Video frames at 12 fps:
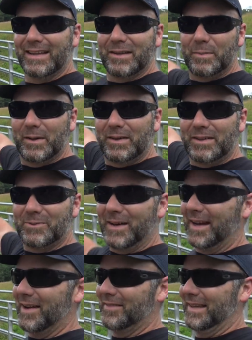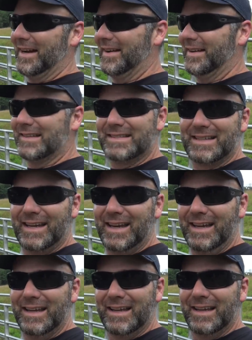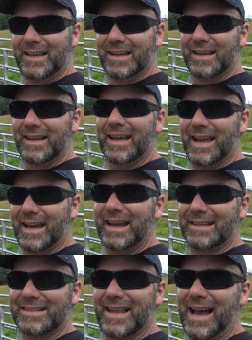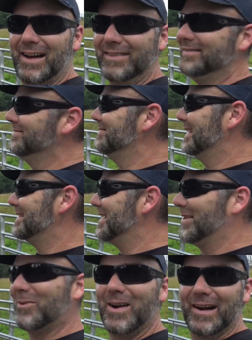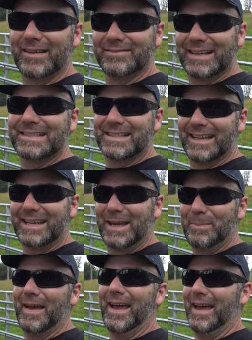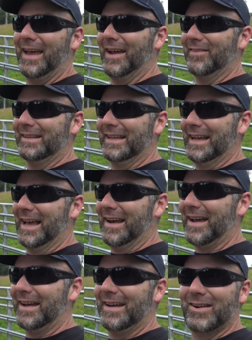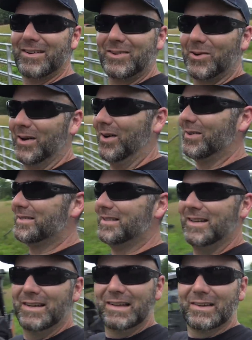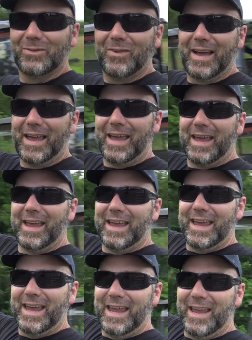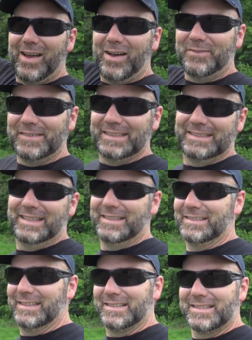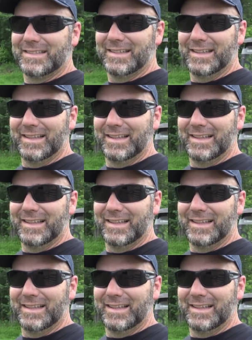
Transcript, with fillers: The building's way over there. You can see it's loud. It's gonna work. It's gonna keep everything out. I hear crows way off in the distance.